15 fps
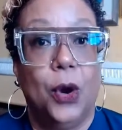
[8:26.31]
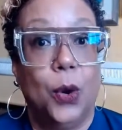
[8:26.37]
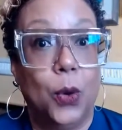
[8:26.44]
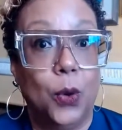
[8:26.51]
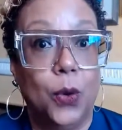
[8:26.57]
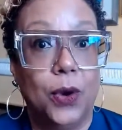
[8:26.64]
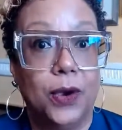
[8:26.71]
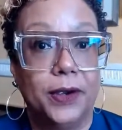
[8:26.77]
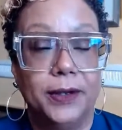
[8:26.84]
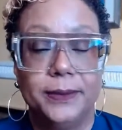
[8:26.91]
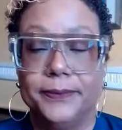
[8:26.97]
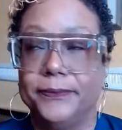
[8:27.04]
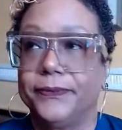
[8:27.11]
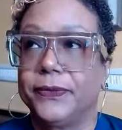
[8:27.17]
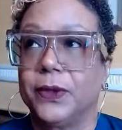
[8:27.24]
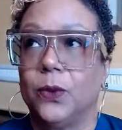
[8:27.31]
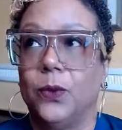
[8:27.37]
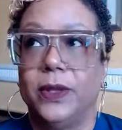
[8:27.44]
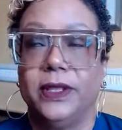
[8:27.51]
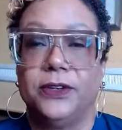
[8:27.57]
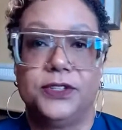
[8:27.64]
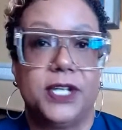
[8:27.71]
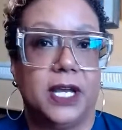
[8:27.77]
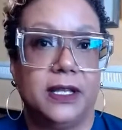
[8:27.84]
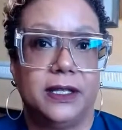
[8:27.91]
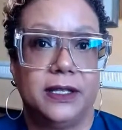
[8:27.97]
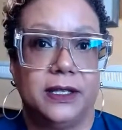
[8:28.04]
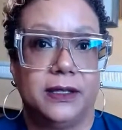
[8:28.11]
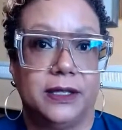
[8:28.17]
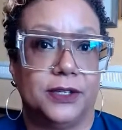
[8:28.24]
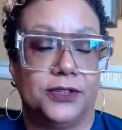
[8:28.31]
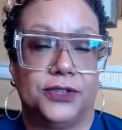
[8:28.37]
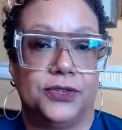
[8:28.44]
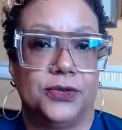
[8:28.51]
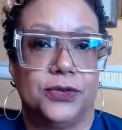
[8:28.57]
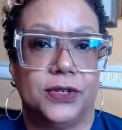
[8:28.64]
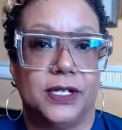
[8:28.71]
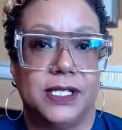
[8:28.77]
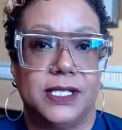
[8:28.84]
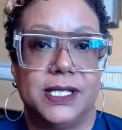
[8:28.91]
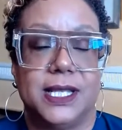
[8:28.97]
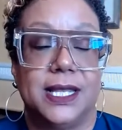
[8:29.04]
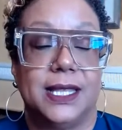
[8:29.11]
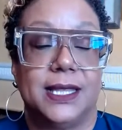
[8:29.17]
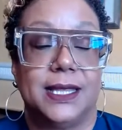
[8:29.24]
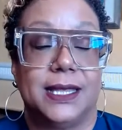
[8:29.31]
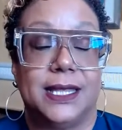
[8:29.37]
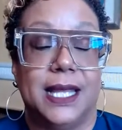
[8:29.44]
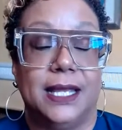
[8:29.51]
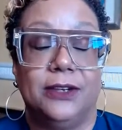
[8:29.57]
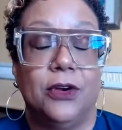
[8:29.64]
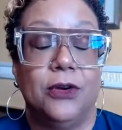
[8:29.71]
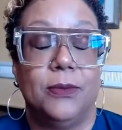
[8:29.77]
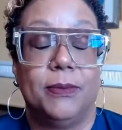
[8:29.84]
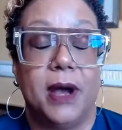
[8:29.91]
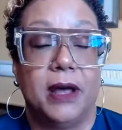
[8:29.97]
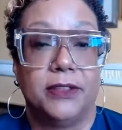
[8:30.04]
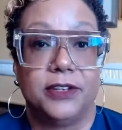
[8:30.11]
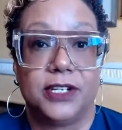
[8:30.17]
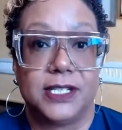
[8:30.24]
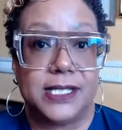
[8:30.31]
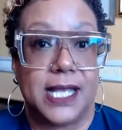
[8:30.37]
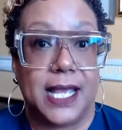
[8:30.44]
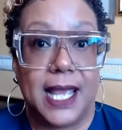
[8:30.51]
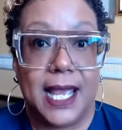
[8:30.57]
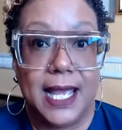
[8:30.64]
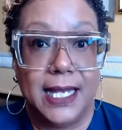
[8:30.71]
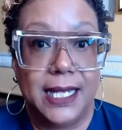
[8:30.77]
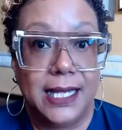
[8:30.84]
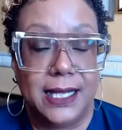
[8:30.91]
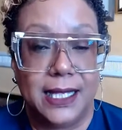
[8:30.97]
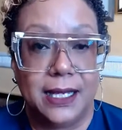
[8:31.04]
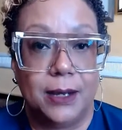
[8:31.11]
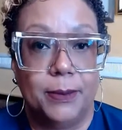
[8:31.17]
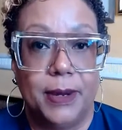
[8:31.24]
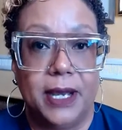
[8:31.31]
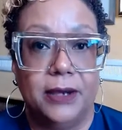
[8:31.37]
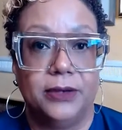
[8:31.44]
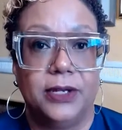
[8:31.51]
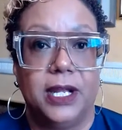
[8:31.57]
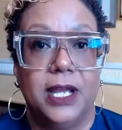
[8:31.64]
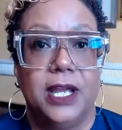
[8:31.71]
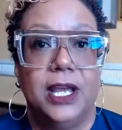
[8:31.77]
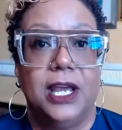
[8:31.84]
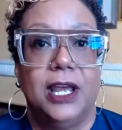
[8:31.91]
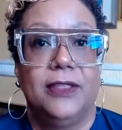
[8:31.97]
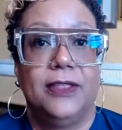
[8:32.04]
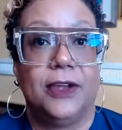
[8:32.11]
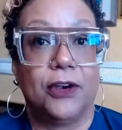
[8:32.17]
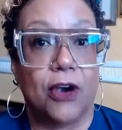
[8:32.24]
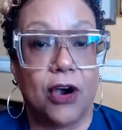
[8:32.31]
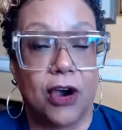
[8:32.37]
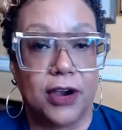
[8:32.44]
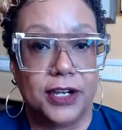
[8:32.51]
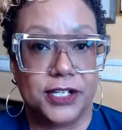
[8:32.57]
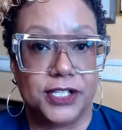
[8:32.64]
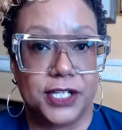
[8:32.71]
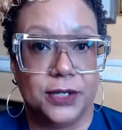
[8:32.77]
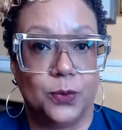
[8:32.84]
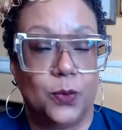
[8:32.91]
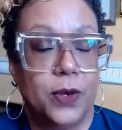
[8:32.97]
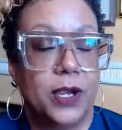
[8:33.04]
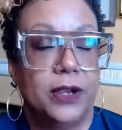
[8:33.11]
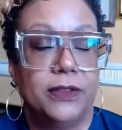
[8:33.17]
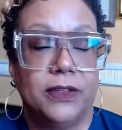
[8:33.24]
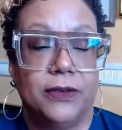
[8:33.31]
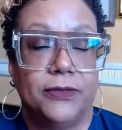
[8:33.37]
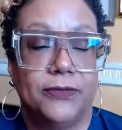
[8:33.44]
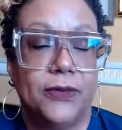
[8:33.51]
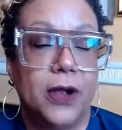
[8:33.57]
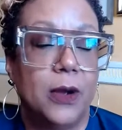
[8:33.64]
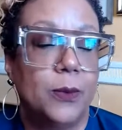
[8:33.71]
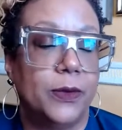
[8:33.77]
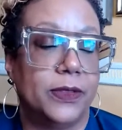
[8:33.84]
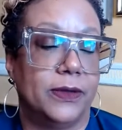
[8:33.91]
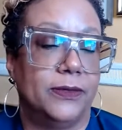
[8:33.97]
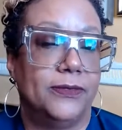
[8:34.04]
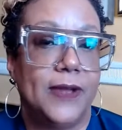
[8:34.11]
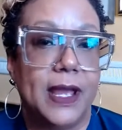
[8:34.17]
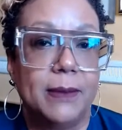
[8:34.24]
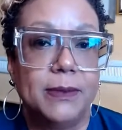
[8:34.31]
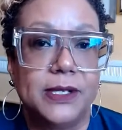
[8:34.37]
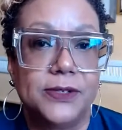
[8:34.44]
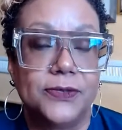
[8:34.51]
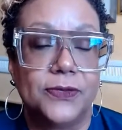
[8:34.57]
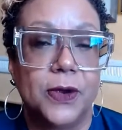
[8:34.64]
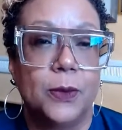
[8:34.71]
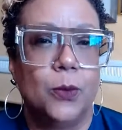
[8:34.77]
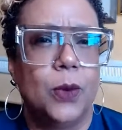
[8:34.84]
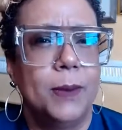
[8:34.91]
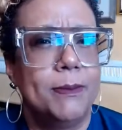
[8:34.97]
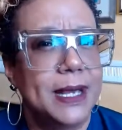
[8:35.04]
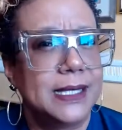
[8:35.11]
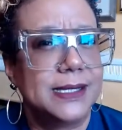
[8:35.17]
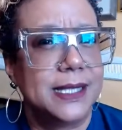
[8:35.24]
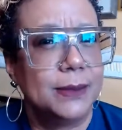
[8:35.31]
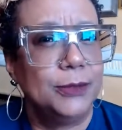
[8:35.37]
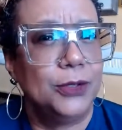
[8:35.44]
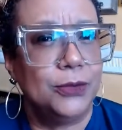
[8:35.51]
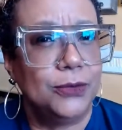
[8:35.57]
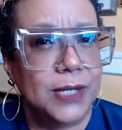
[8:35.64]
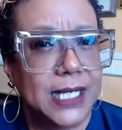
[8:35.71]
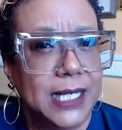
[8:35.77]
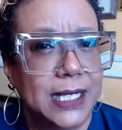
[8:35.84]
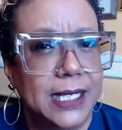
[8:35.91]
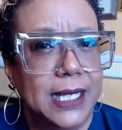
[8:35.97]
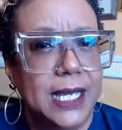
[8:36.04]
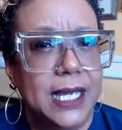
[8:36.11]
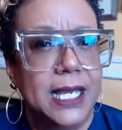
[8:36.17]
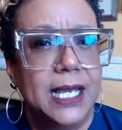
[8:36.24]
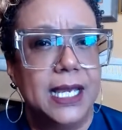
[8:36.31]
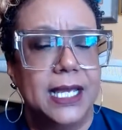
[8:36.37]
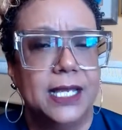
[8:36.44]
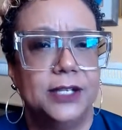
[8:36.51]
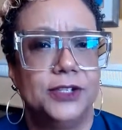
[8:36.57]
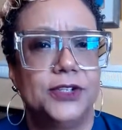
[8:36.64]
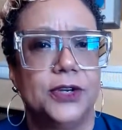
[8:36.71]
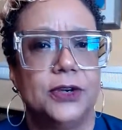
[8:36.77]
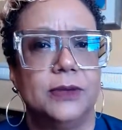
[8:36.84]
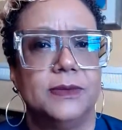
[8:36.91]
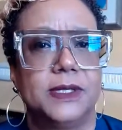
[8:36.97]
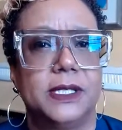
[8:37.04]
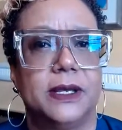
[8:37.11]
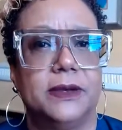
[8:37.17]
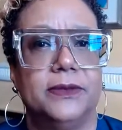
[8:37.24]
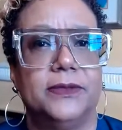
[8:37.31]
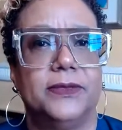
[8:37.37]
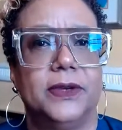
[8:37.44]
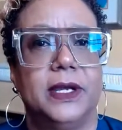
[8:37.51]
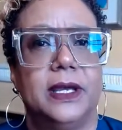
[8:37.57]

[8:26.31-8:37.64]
Or when they're telling their stories, they don't bother to say anything about their origin, where they're from, where their family's from, what makes them unique in terms of